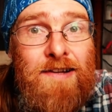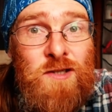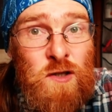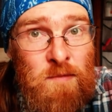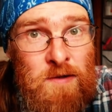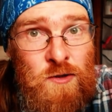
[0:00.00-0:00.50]

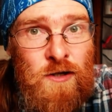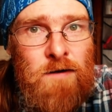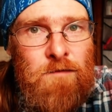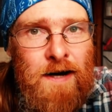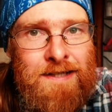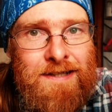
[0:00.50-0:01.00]
So I've been trying
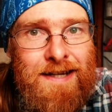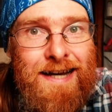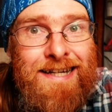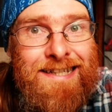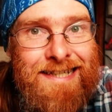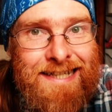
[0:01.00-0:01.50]
to find
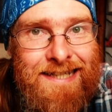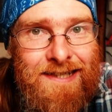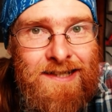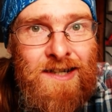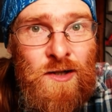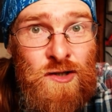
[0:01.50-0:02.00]
a
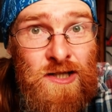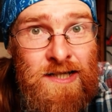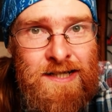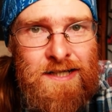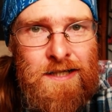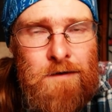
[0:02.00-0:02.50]
decent
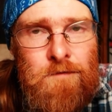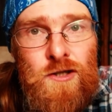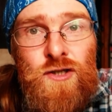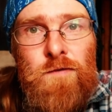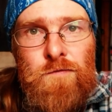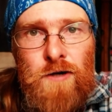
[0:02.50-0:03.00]
alternative
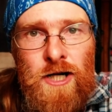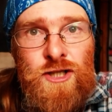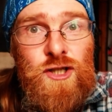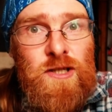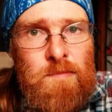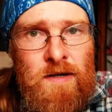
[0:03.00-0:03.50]
to
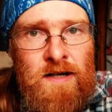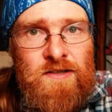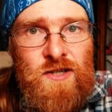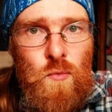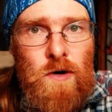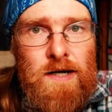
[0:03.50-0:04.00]
fresh
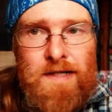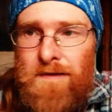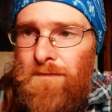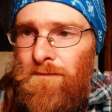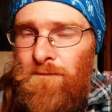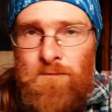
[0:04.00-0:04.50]
tomato wine.
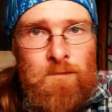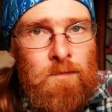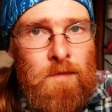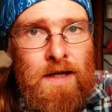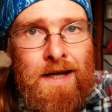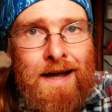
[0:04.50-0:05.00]

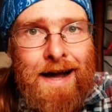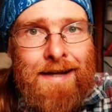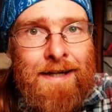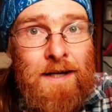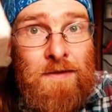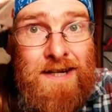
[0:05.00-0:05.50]

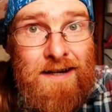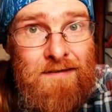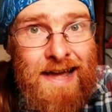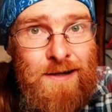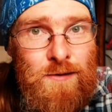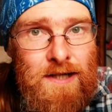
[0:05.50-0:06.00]
And I think I've
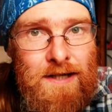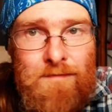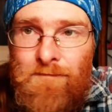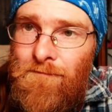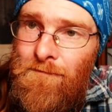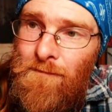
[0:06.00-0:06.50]
nailed it.
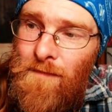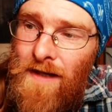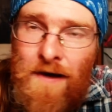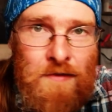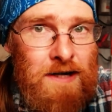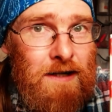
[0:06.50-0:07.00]

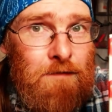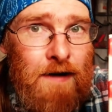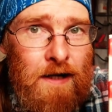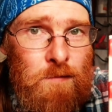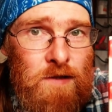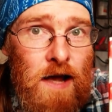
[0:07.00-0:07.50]
I think I've
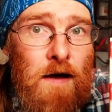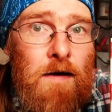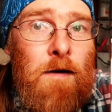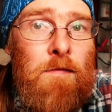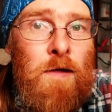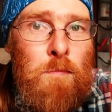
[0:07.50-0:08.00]
found
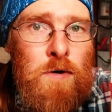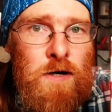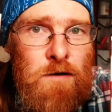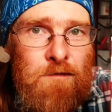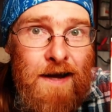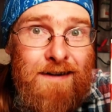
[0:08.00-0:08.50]
the
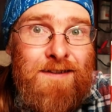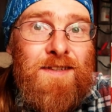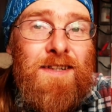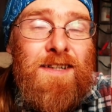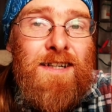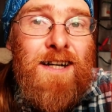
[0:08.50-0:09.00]
perfect
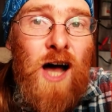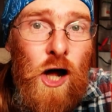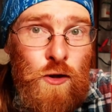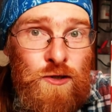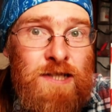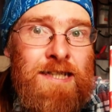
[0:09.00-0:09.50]

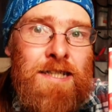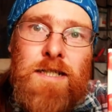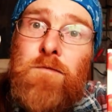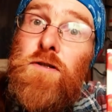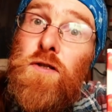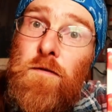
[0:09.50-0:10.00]

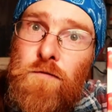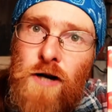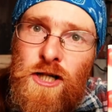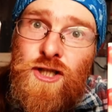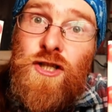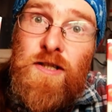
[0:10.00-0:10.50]
alternative to
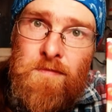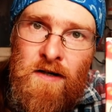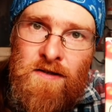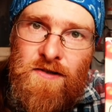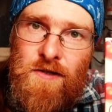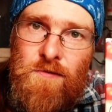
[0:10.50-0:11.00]
fresh
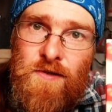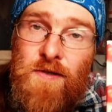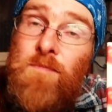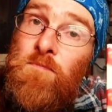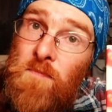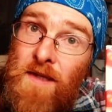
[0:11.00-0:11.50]
tomatoes
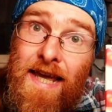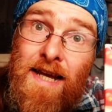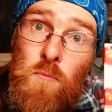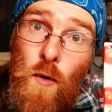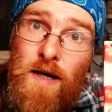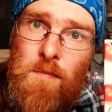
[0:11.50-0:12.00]

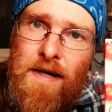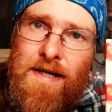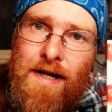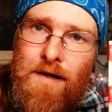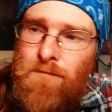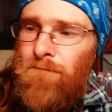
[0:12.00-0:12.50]
in winemaking.